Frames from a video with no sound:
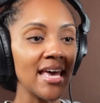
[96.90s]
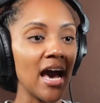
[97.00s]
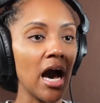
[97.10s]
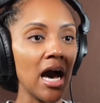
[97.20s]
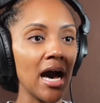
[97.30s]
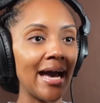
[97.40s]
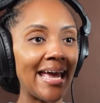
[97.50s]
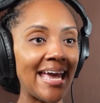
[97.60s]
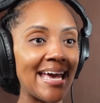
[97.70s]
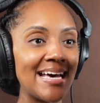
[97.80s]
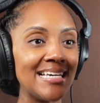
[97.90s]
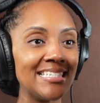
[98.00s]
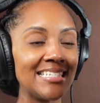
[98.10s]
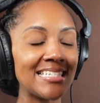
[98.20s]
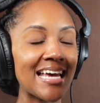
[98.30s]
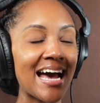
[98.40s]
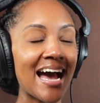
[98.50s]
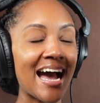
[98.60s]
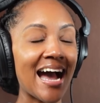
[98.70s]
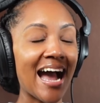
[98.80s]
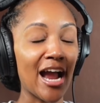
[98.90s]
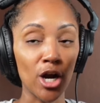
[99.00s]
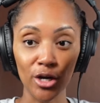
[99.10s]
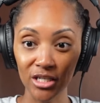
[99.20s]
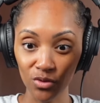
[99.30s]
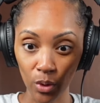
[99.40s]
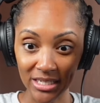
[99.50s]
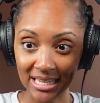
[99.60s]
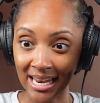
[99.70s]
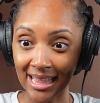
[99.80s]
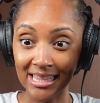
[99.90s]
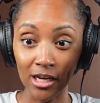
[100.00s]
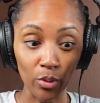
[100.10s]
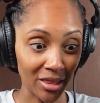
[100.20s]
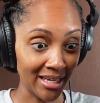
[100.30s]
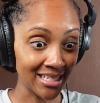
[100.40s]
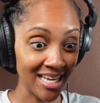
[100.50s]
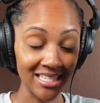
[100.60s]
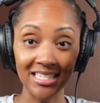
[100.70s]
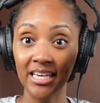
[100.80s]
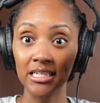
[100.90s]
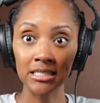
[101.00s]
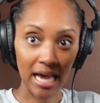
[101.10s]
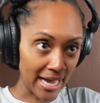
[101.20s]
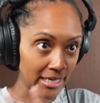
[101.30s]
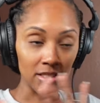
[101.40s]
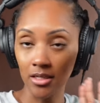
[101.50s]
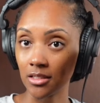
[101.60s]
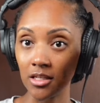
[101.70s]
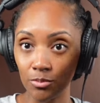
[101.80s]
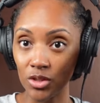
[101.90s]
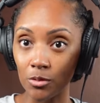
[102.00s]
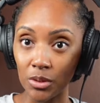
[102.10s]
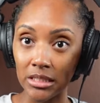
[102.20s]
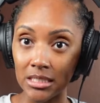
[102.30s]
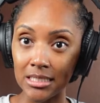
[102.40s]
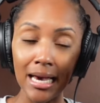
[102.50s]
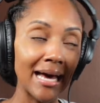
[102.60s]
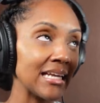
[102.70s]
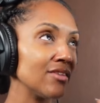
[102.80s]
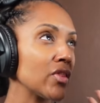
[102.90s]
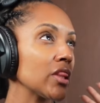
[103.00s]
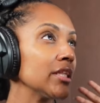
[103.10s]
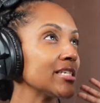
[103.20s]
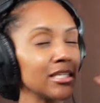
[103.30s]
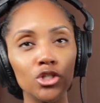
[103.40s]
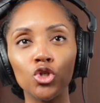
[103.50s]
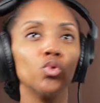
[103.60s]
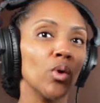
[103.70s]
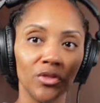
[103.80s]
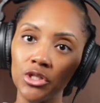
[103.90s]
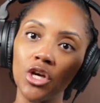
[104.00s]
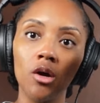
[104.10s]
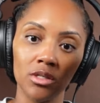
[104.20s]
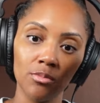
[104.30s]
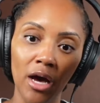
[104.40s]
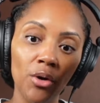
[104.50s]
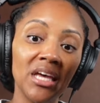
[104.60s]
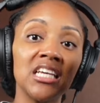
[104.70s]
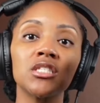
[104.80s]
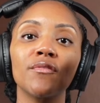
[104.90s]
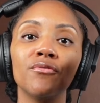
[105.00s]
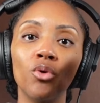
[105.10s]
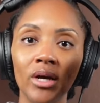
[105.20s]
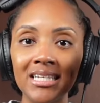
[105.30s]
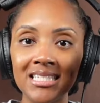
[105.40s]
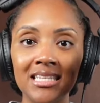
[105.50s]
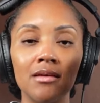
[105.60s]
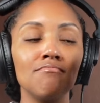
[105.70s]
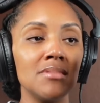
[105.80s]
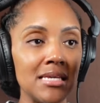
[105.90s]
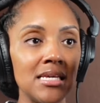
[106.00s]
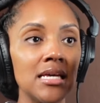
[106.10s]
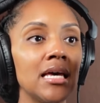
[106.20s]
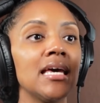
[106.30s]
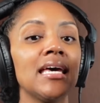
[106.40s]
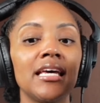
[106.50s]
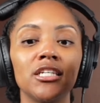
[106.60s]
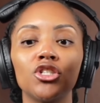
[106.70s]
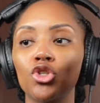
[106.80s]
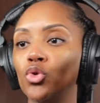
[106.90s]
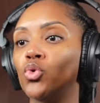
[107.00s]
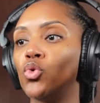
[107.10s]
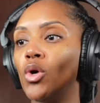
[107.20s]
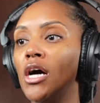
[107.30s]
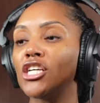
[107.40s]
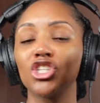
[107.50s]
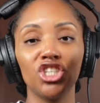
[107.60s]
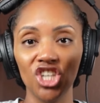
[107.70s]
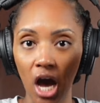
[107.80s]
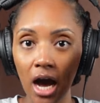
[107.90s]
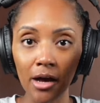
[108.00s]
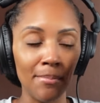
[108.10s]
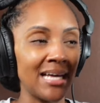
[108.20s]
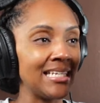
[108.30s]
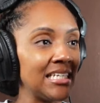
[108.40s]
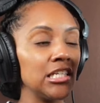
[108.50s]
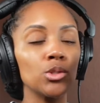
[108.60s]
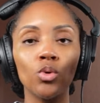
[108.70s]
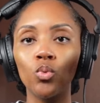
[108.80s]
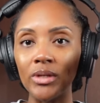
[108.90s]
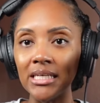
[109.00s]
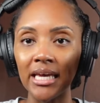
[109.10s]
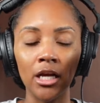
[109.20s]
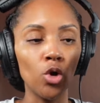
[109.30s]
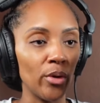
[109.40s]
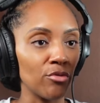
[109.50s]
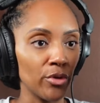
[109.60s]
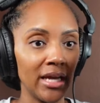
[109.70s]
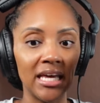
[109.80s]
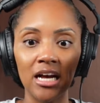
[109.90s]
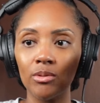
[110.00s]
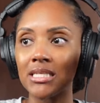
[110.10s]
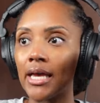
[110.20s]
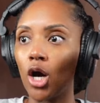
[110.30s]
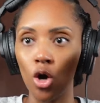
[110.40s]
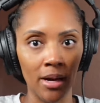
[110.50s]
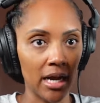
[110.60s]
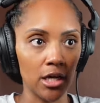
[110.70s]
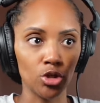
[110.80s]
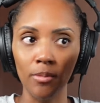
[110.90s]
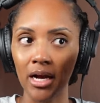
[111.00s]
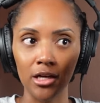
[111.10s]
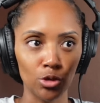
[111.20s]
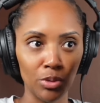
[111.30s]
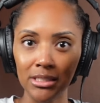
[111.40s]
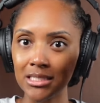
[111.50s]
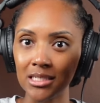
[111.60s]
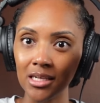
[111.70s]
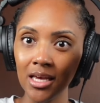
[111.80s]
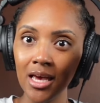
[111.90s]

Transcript: and I heard his voice, and I think within 10 seconds, I inducted him to the PDC. I didn't even listen to what the song was about. His voice sent me into shock. My knees were weak and quivering, and I was like, oh my gosh, PDC.